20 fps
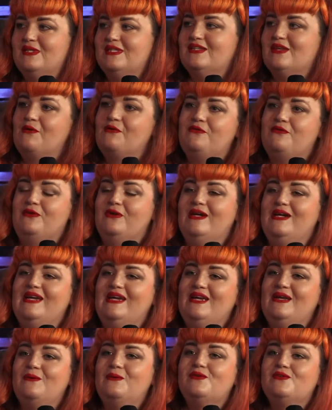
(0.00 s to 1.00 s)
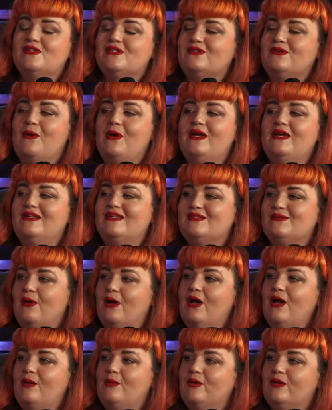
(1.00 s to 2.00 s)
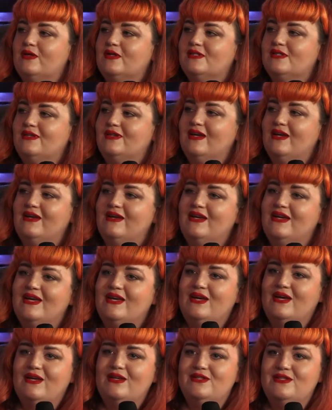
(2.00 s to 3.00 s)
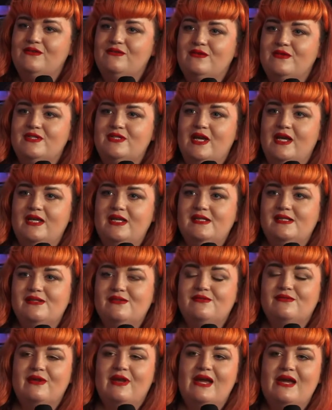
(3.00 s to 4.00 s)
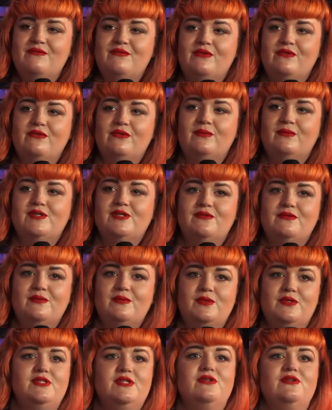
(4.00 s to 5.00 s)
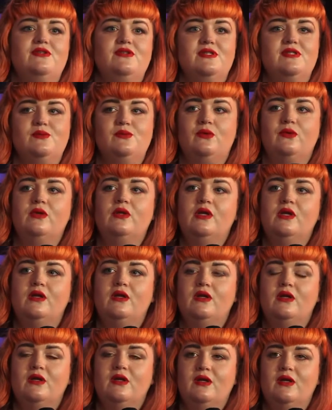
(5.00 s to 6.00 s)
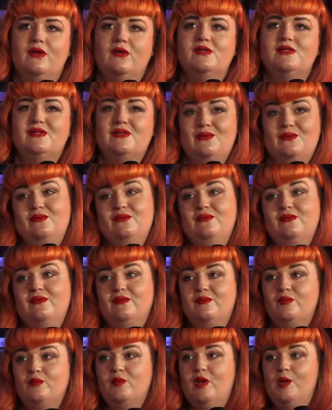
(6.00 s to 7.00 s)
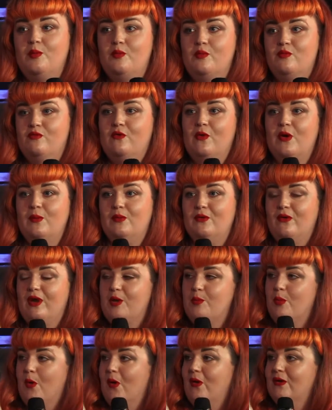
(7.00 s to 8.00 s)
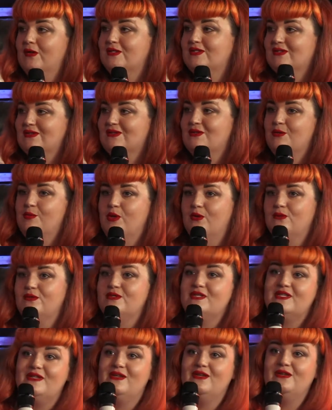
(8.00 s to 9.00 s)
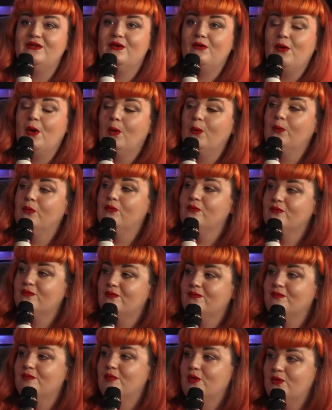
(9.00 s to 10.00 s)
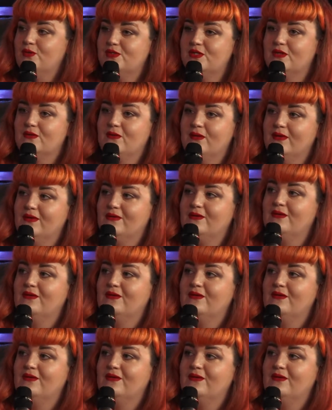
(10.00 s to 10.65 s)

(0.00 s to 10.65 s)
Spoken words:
not free, which is great as well, because you get a different taste and flavour from different musicians, but you also like form a great bond and community in your own music, like.